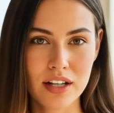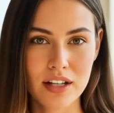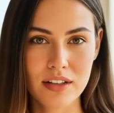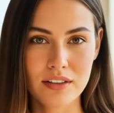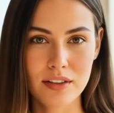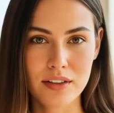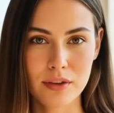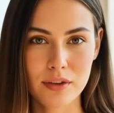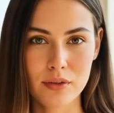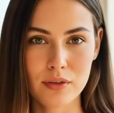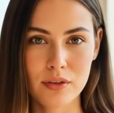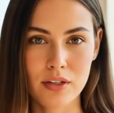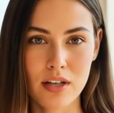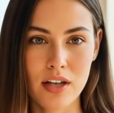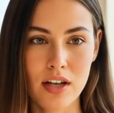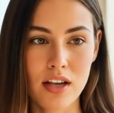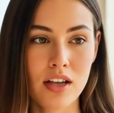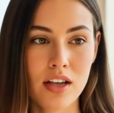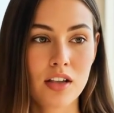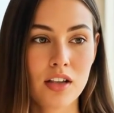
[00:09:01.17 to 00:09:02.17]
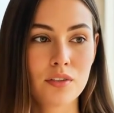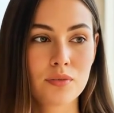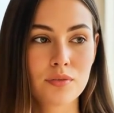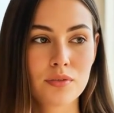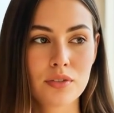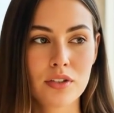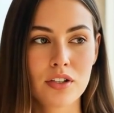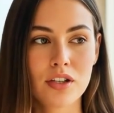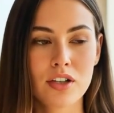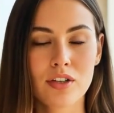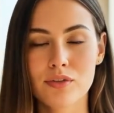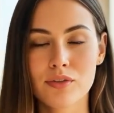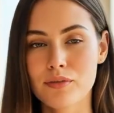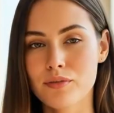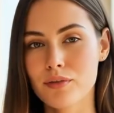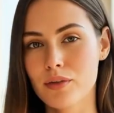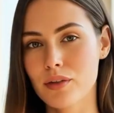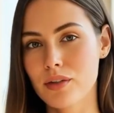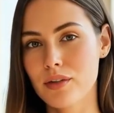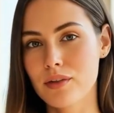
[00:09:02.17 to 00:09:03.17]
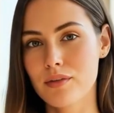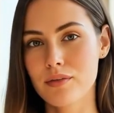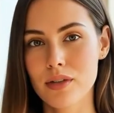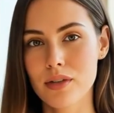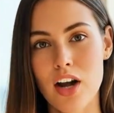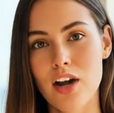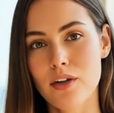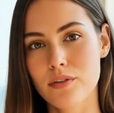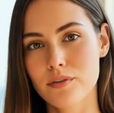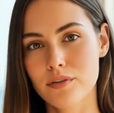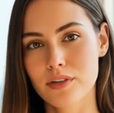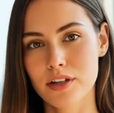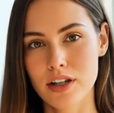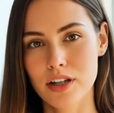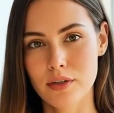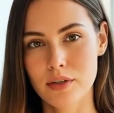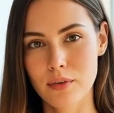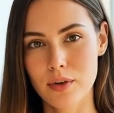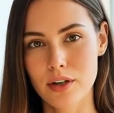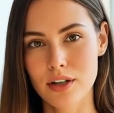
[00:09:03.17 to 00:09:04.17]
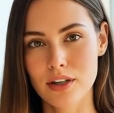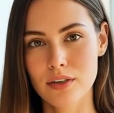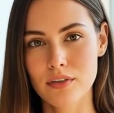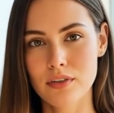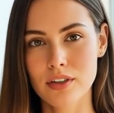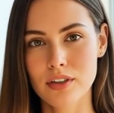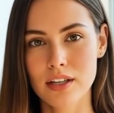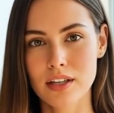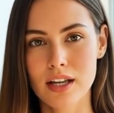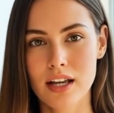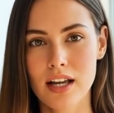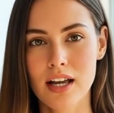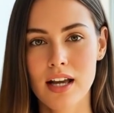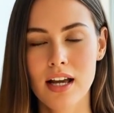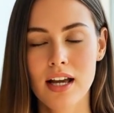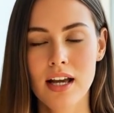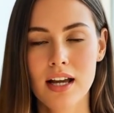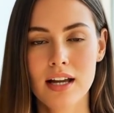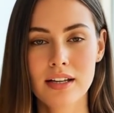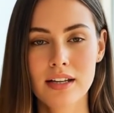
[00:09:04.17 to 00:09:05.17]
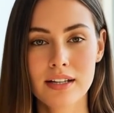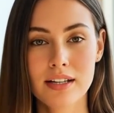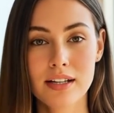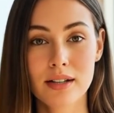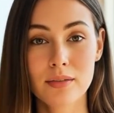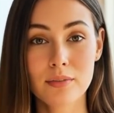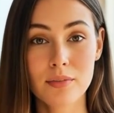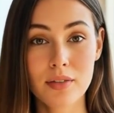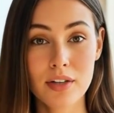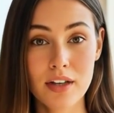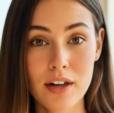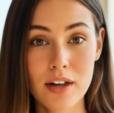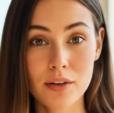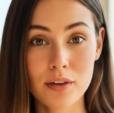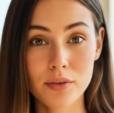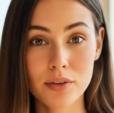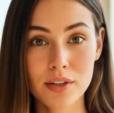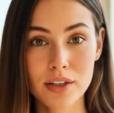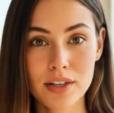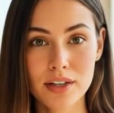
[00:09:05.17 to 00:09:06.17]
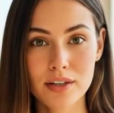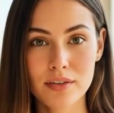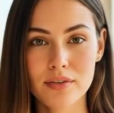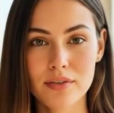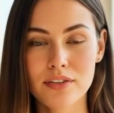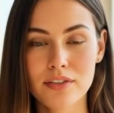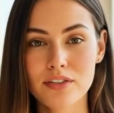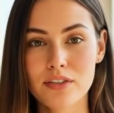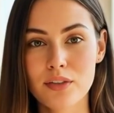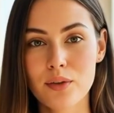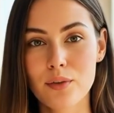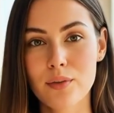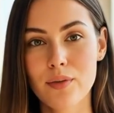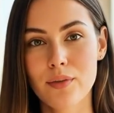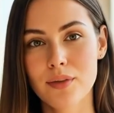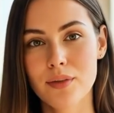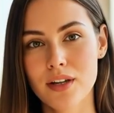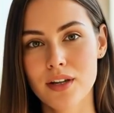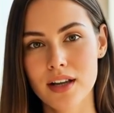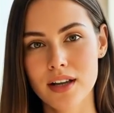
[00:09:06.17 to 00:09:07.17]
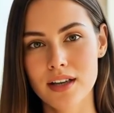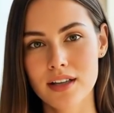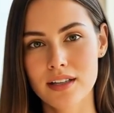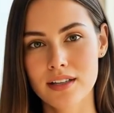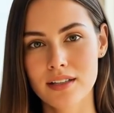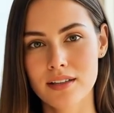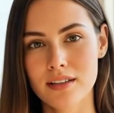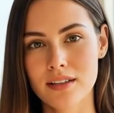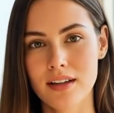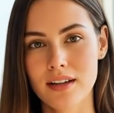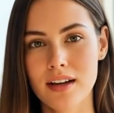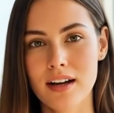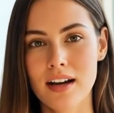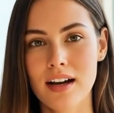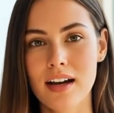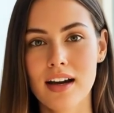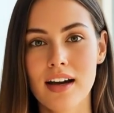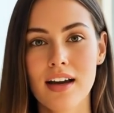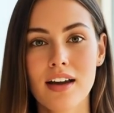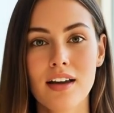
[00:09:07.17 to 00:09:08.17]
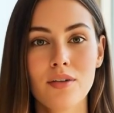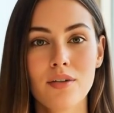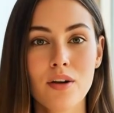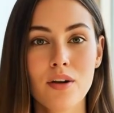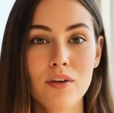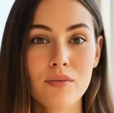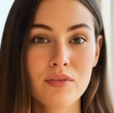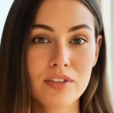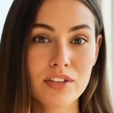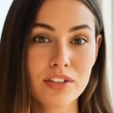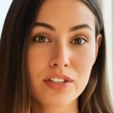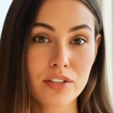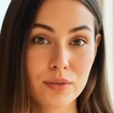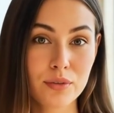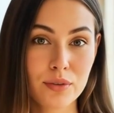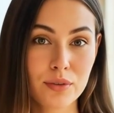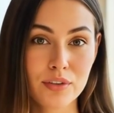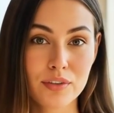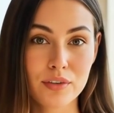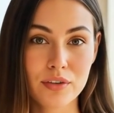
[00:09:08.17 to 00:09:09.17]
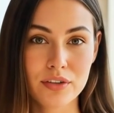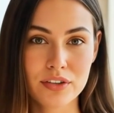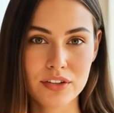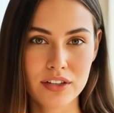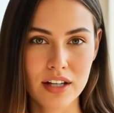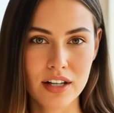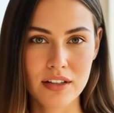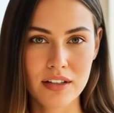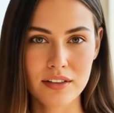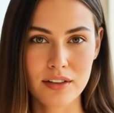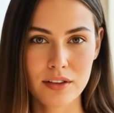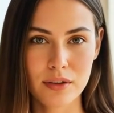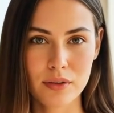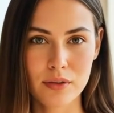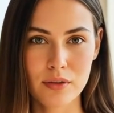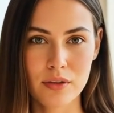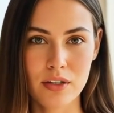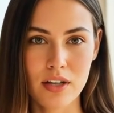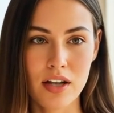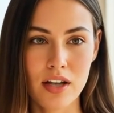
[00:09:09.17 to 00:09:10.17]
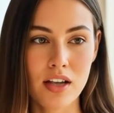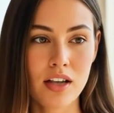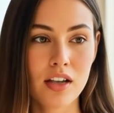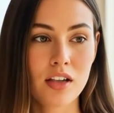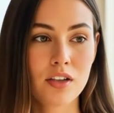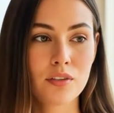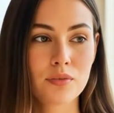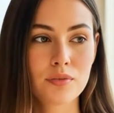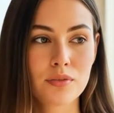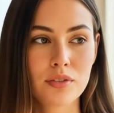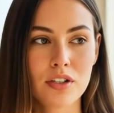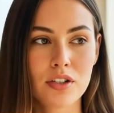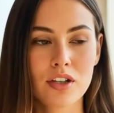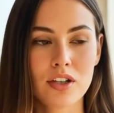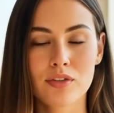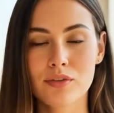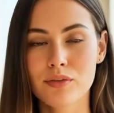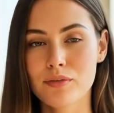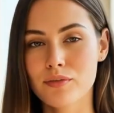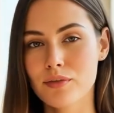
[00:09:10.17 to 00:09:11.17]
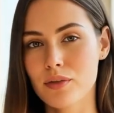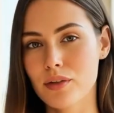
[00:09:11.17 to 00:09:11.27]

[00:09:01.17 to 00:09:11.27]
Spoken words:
Morning shifts, 5 days a week. There's a small room upstairs, nothing fancy, but it's clean and dry. It's yours in exchange for work, if you want it."